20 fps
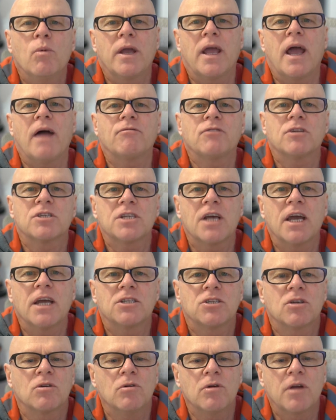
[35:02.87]
we have to say
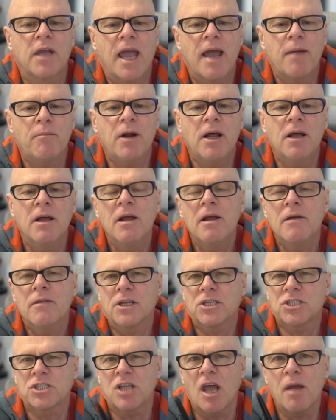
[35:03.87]
it's a good camera.
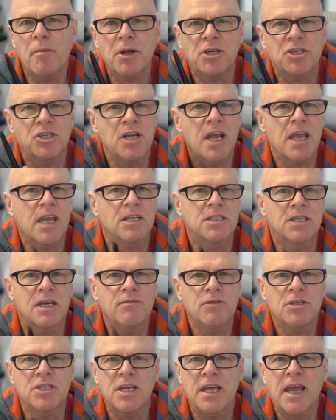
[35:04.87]
There's so much
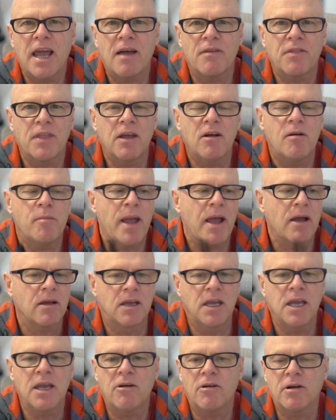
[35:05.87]
negativity out there about
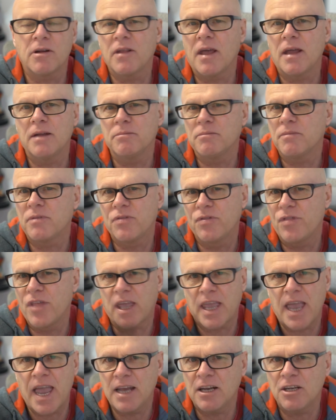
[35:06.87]
gear, and, and the
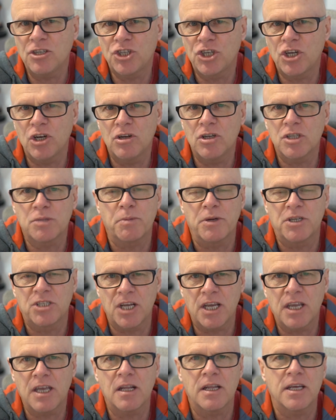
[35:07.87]
Canon shooters
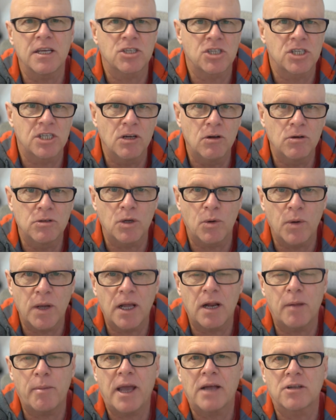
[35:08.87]
particularly are still doing
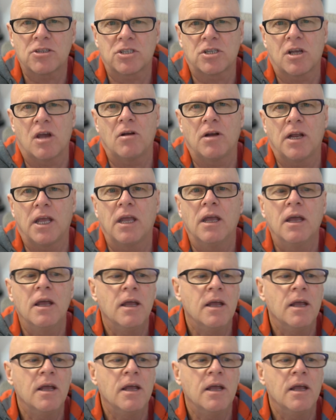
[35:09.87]
it about Sony.